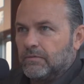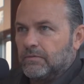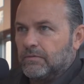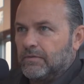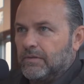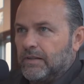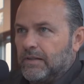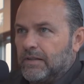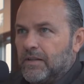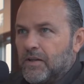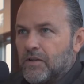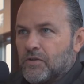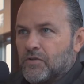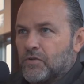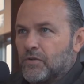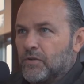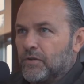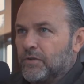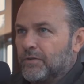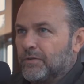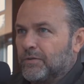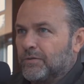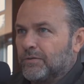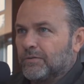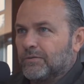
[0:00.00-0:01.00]

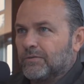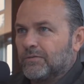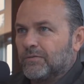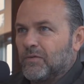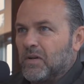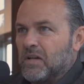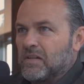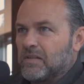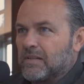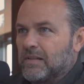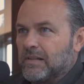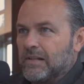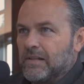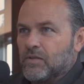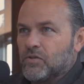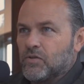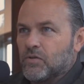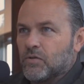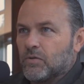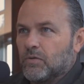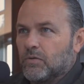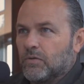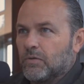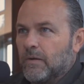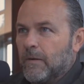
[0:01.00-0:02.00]
industrial,
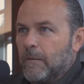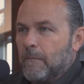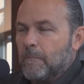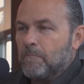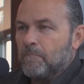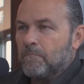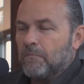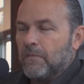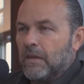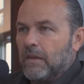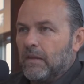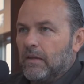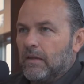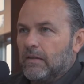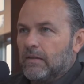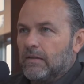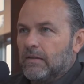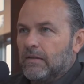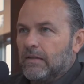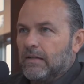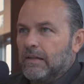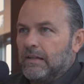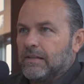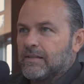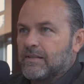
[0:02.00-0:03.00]
residential,
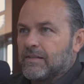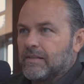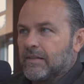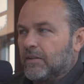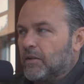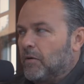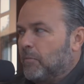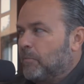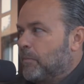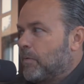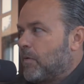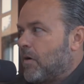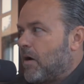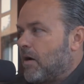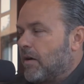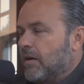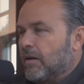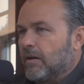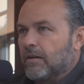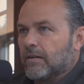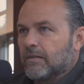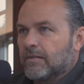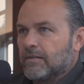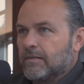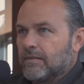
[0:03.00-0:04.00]
it's still a
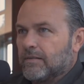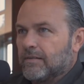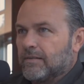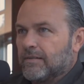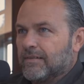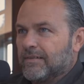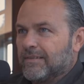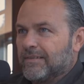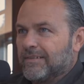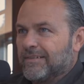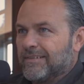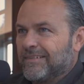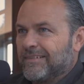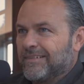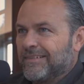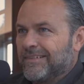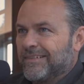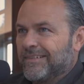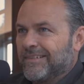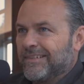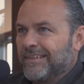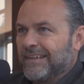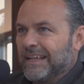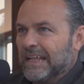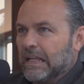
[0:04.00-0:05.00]
product.
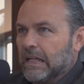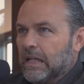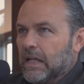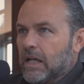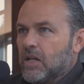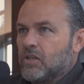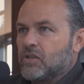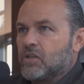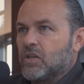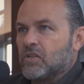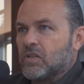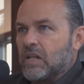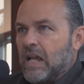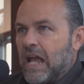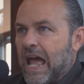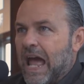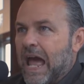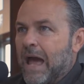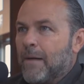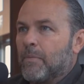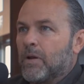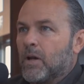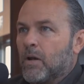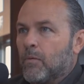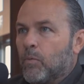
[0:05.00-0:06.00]
It's just
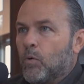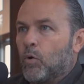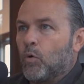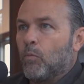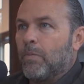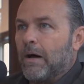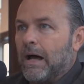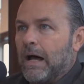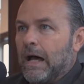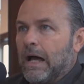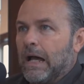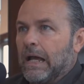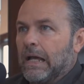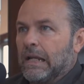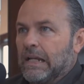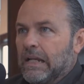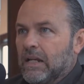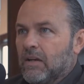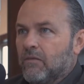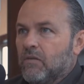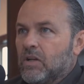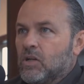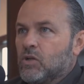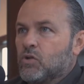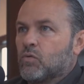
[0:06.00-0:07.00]
habitable by an
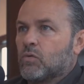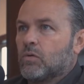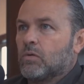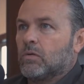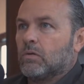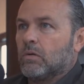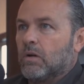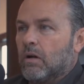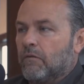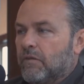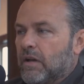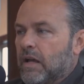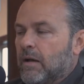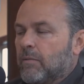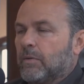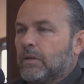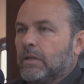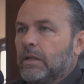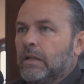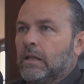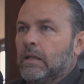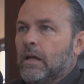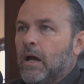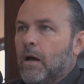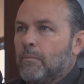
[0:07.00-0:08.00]
individual, a
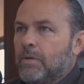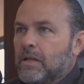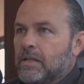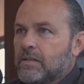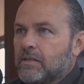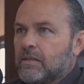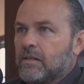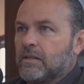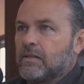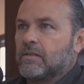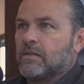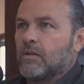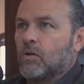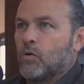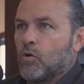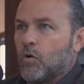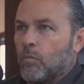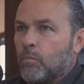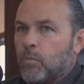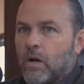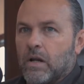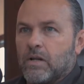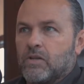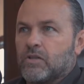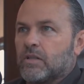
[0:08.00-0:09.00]
family, a business, a
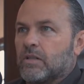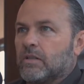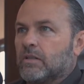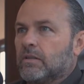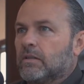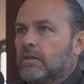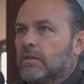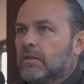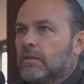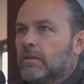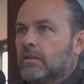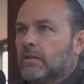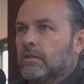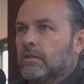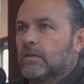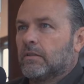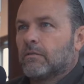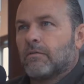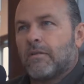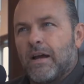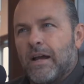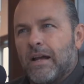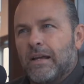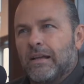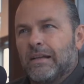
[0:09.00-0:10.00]
corporation,
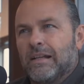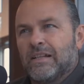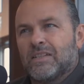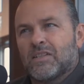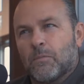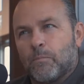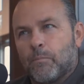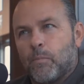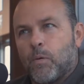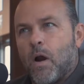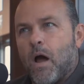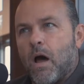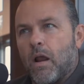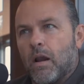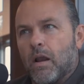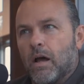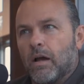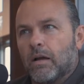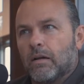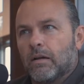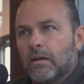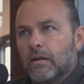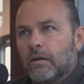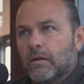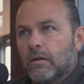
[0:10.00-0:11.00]
right? It's a
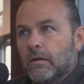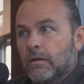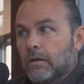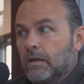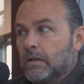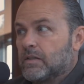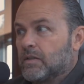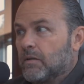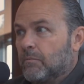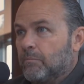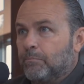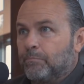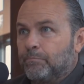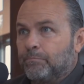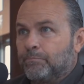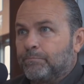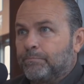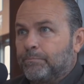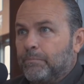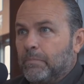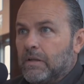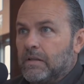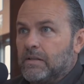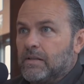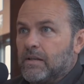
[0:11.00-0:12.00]
product.
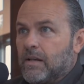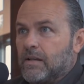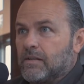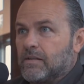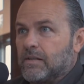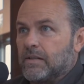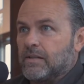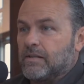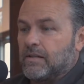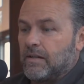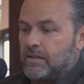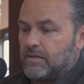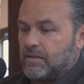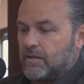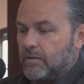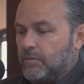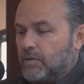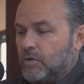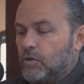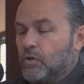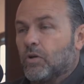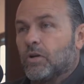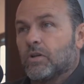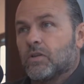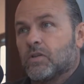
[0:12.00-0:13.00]
It's not
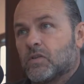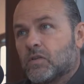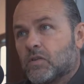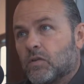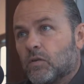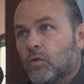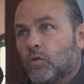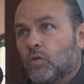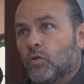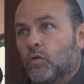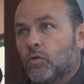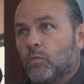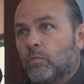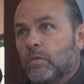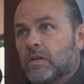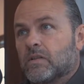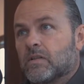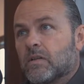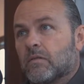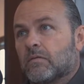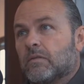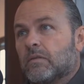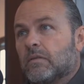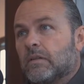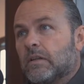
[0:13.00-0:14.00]
something you consume. It's
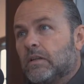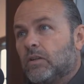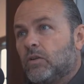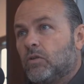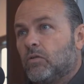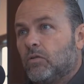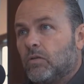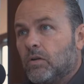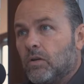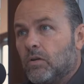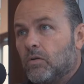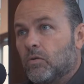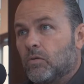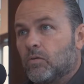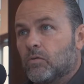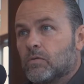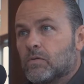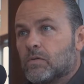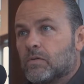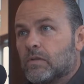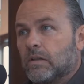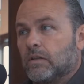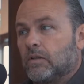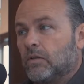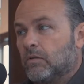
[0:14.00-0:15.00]
something that you
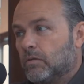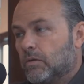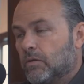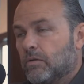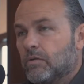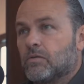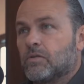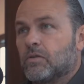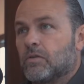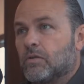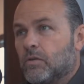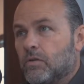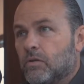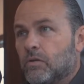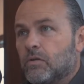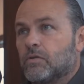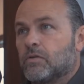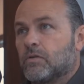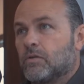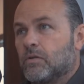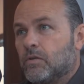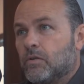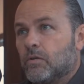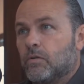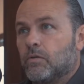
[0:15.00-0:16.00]
use, and you use and you use
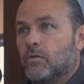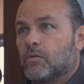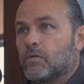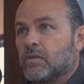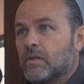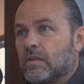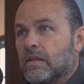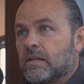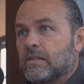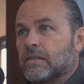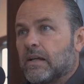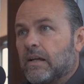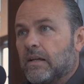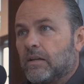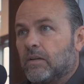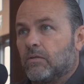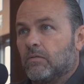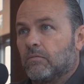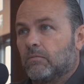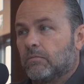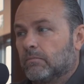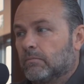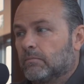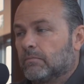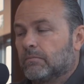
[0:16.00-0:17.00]
and you use, and that's how
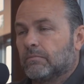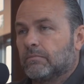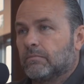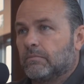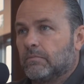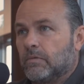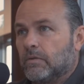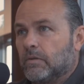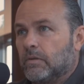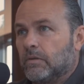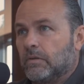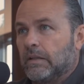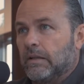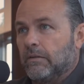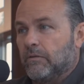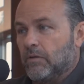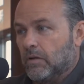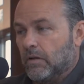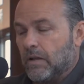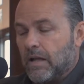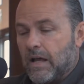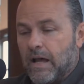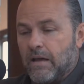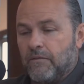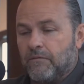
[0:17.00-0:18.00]
you live your
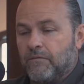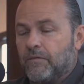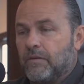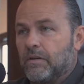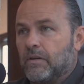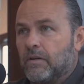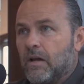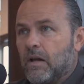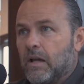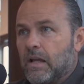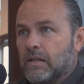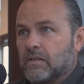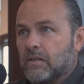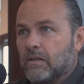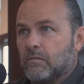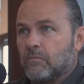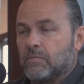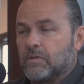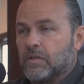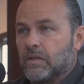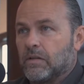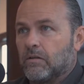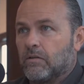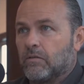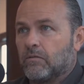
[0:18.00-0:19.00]
life as a
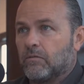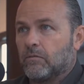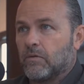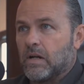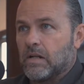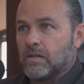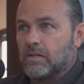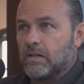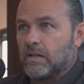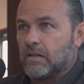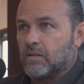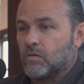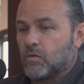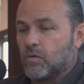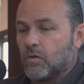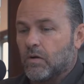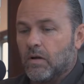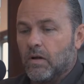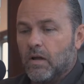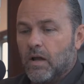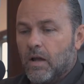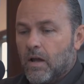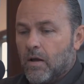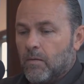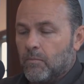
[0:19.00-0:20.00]
single residence or a
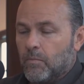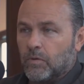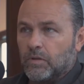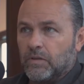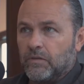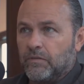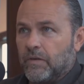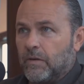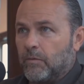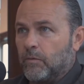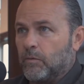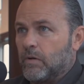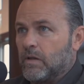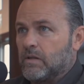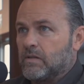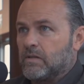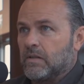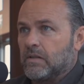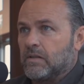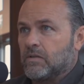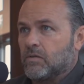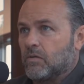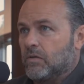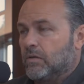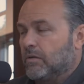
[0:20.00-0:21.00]
multifamily
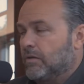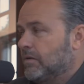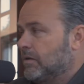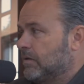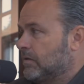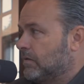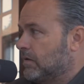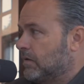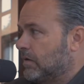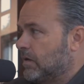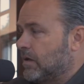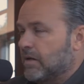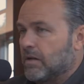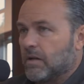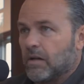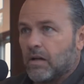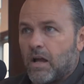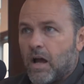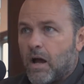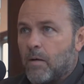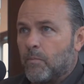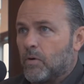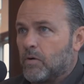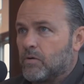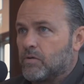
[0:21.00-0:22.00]
residence, or you conduct
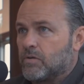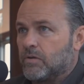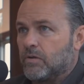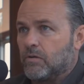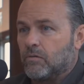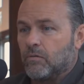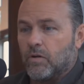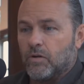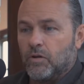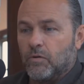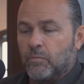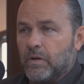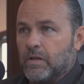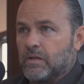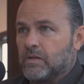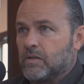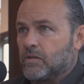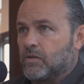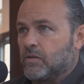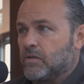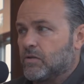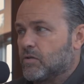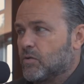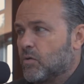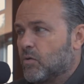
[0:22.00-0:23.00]
commerce and you run your
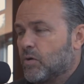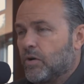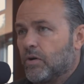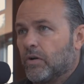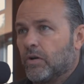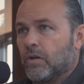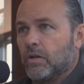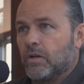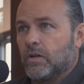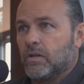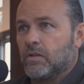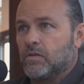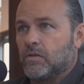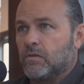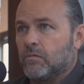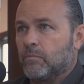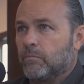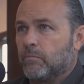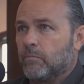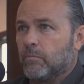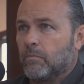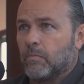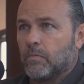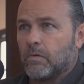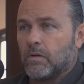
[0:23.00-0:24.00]
business, you store your goods,
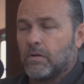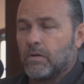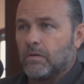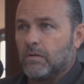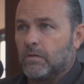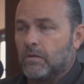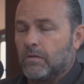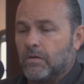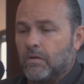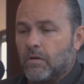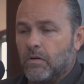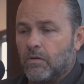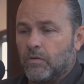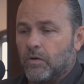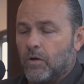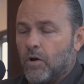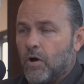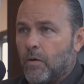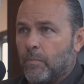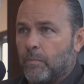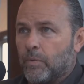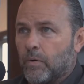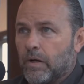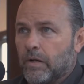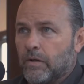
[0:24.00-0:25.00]
you
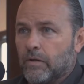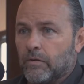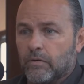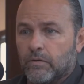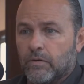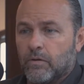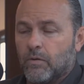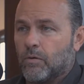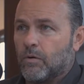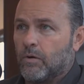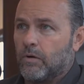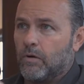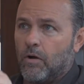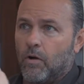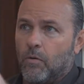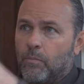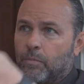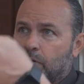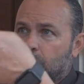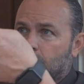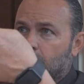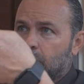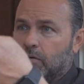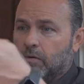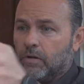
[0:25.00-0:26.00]
operate your door, you
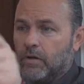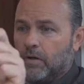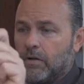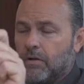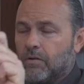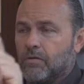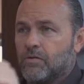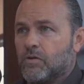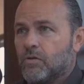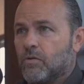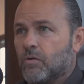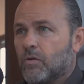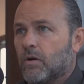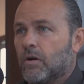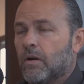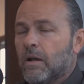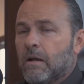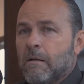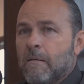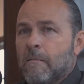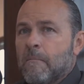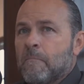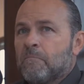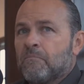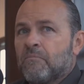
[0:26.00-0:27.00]
open your door, you close your door.
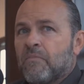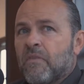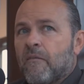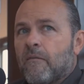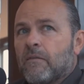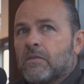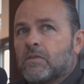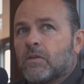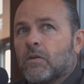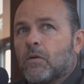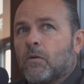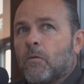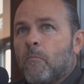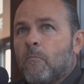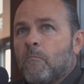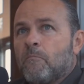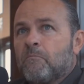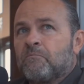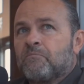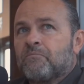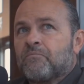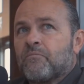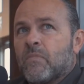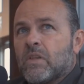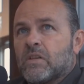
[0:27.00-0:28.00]
So
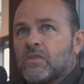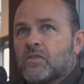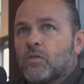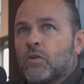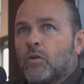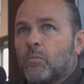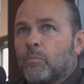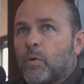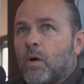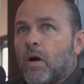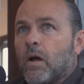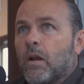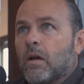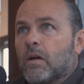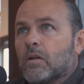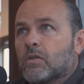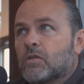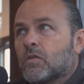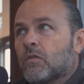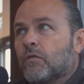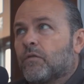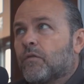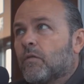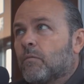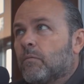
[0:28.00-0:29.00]
it's still a product.
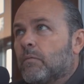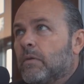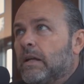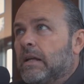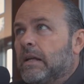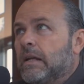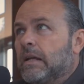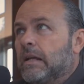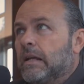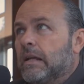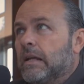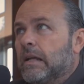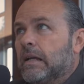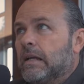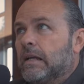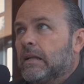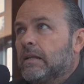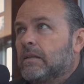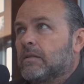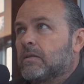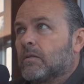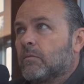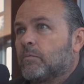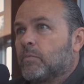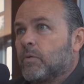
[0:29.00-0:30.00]
So for me,
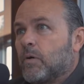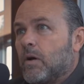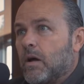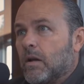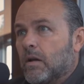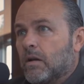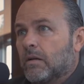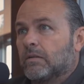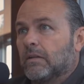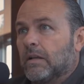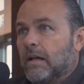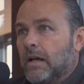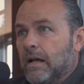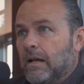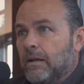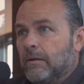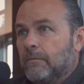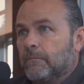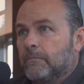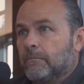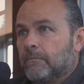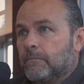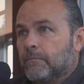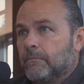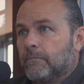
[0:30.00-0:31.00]
it's a product
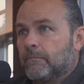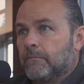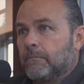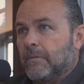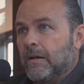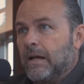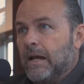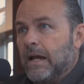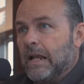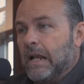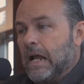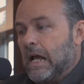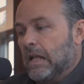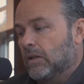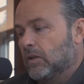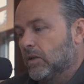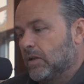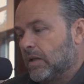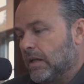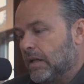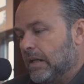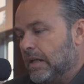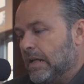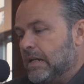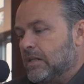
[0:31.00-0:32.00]
line, and I look
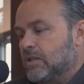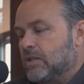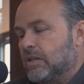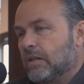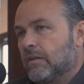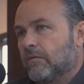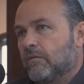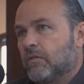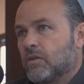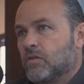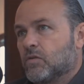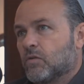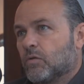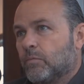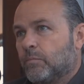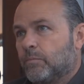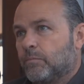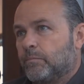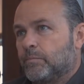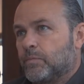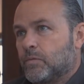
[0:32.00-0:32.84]
at each individual